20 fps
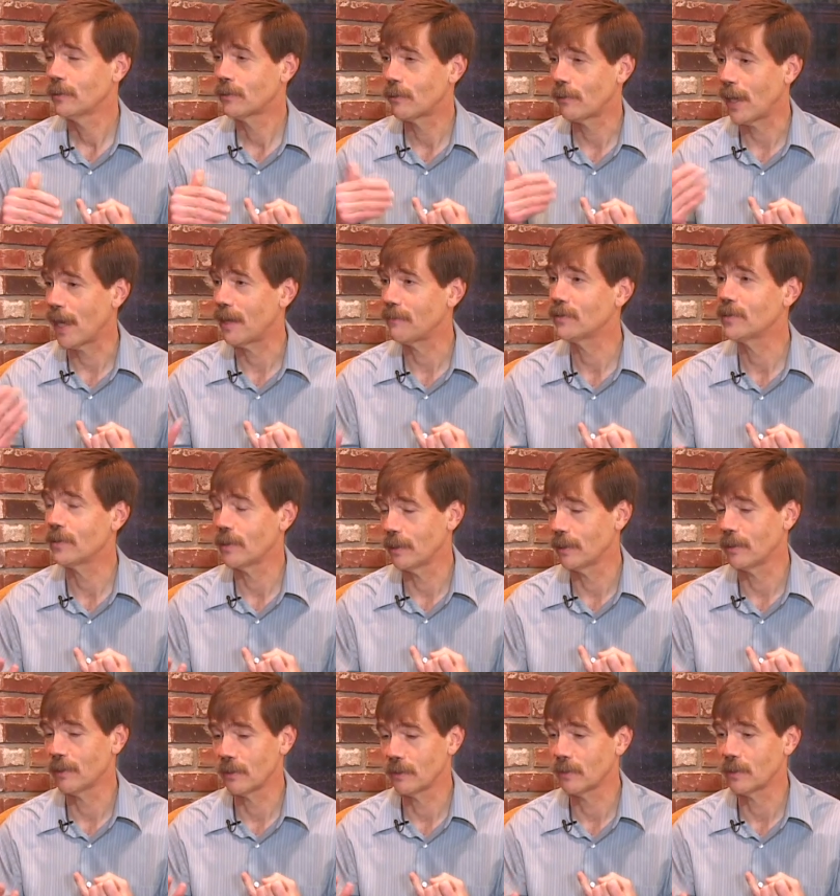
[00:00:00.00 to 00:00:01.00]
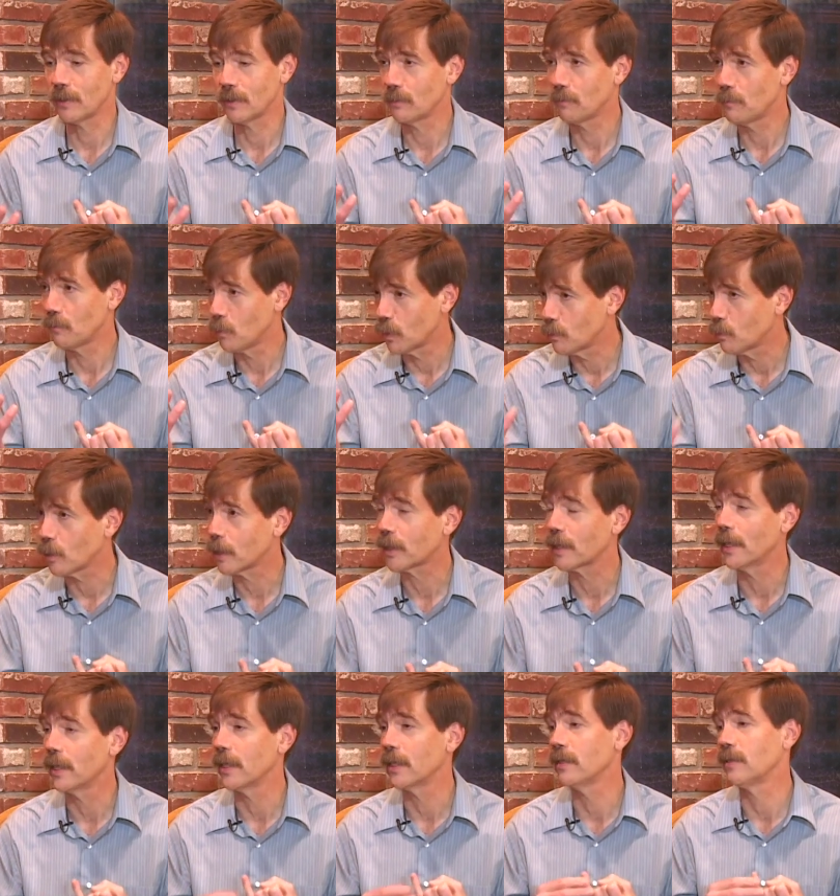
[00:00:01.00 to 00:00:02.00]
crafts,
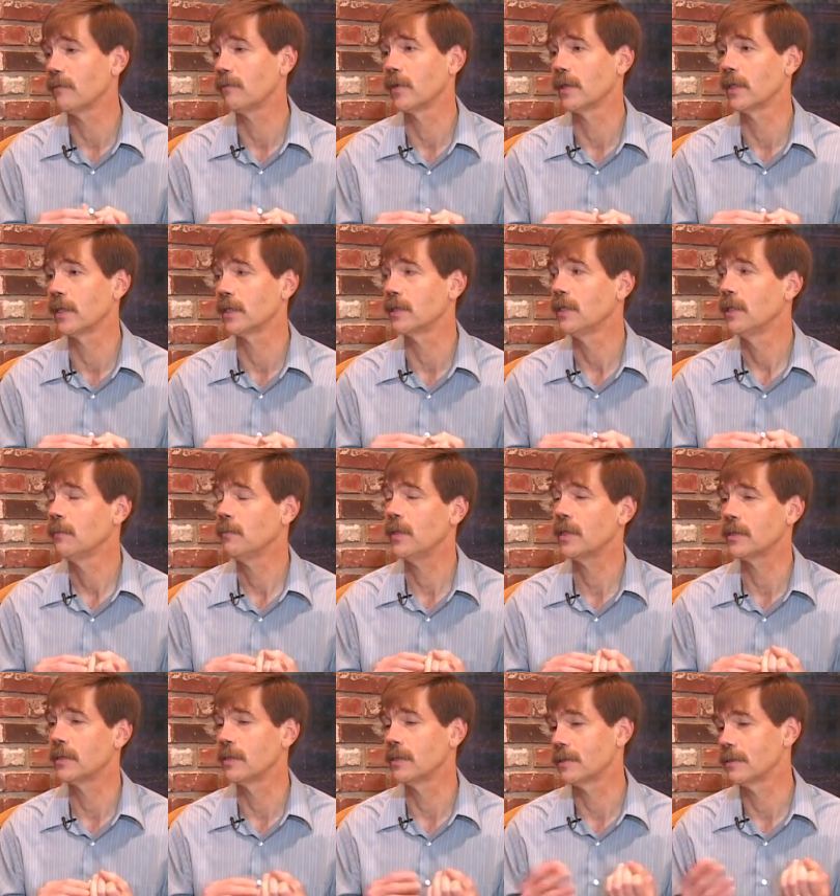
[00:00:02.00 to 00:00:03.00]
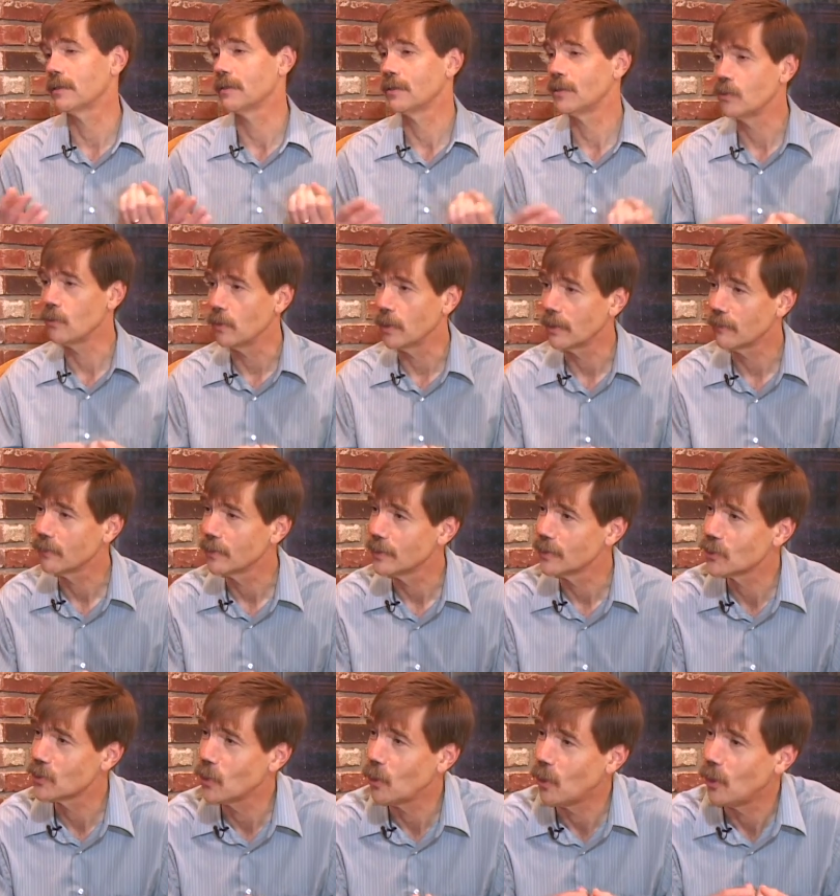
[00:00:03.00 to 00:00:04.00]
woodworking and different things. Plus it's soothing for
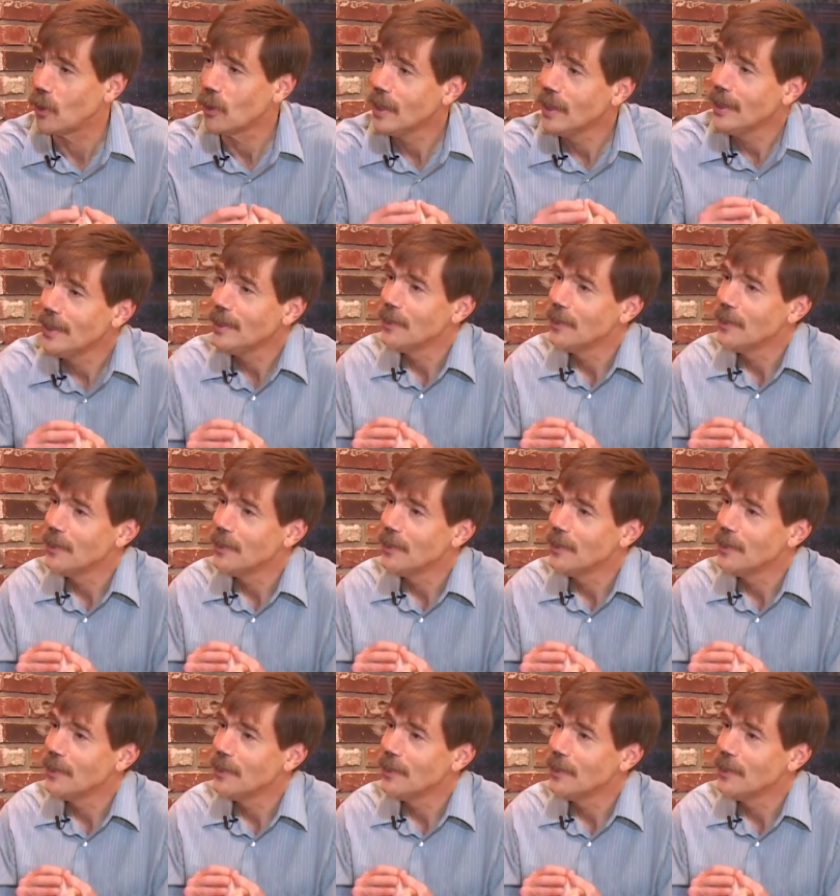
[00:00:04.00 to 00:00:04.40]
the soul.